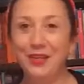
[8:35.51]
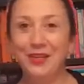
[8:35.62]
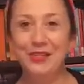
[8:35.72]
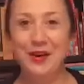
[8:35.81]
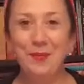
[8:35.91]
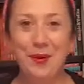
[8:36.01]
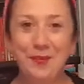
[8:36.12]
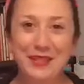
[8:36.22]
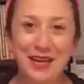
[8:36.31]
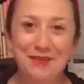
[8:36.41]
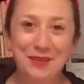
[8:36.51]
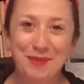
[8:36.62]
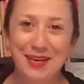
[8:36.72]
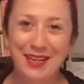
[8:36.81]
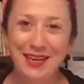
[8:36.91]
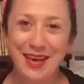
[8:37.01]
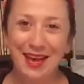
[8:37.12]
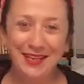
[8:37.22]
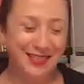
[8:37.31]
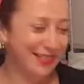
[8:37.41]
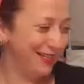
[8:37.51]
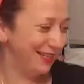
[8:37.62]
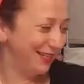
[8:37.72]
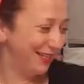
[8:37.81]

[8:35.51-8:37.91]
So I pop the safety pin in the end,